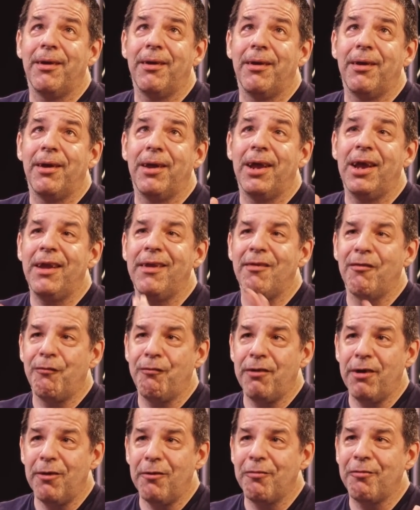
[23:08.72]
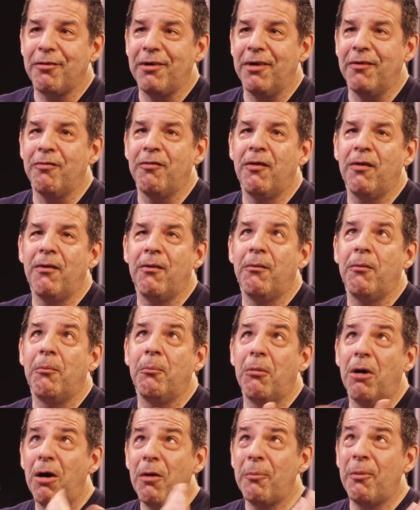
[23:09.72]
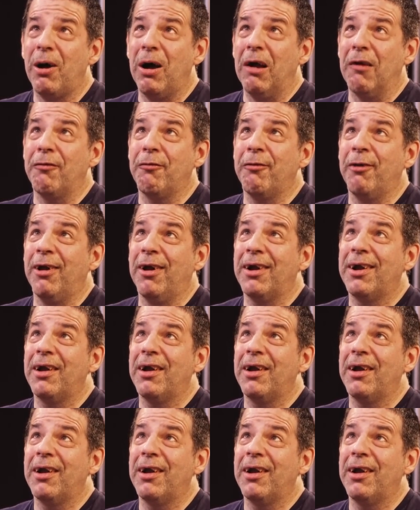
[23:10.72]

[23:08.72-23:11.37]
in the future and do more matrak.